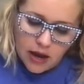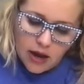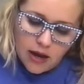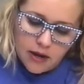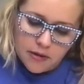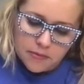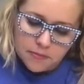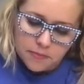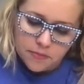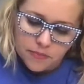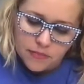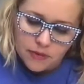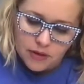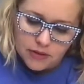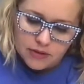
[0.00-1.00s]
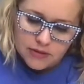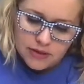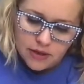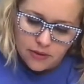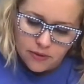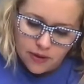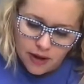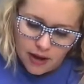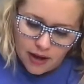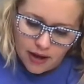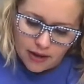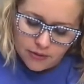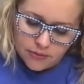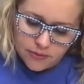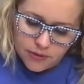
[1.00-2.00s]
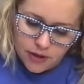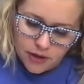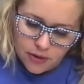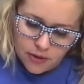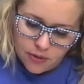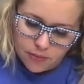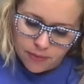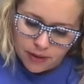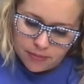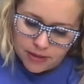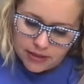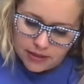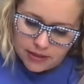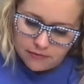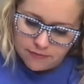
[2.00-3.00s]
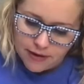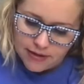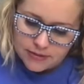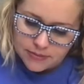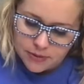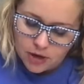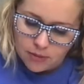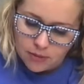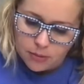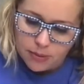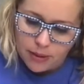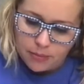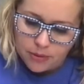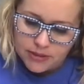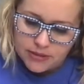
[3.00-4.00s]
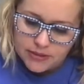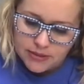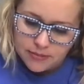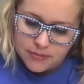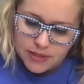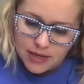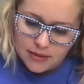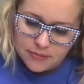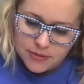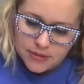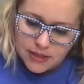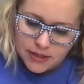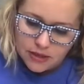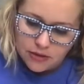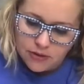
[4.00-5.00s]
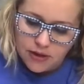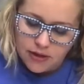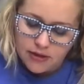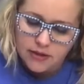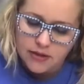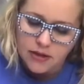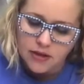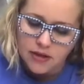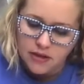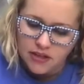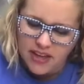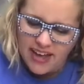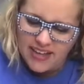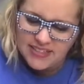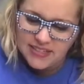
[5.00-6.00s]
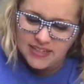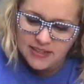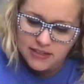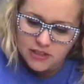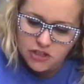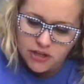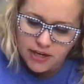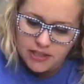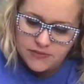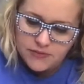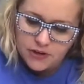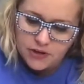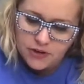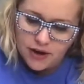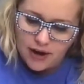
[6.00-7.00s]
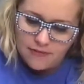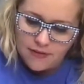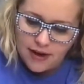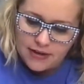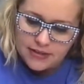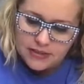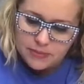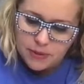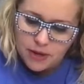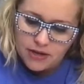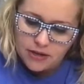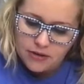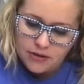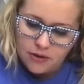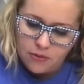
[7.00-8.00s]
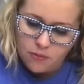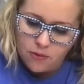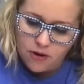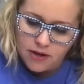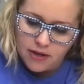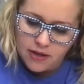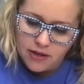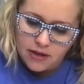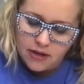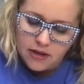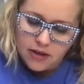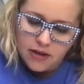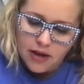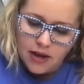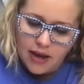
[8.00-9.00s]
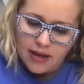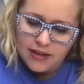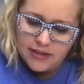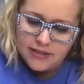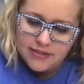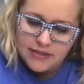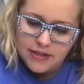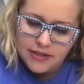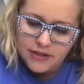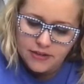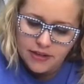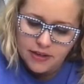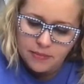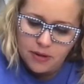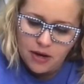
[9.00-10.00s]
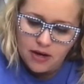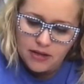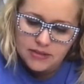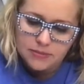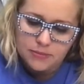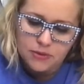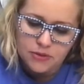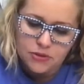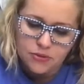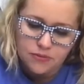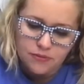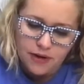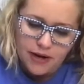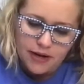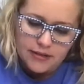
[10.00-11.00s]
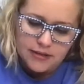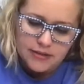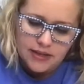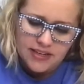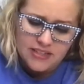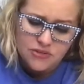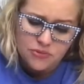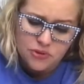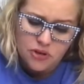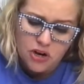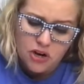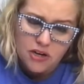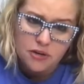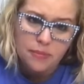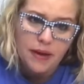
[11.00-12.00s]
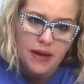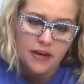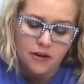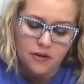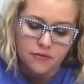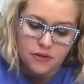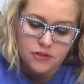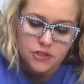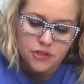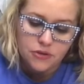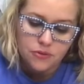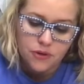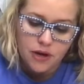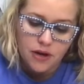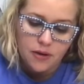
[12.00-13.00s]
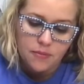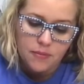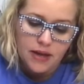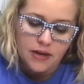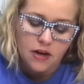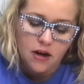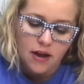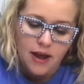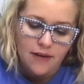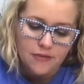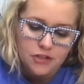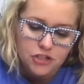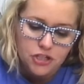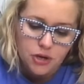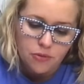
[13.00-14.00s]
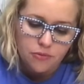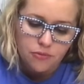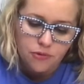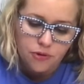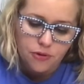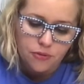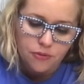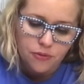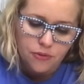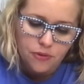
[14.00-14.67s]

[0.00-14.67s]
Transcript: Um, so I don't know. Maybe I need to find some carbon paper because sometimes, like, you get you accidentally transfer graphite in a spot you don't want it, and it's nearly impossible to erase, and it's real hard to paint over too, um, and not have it show through.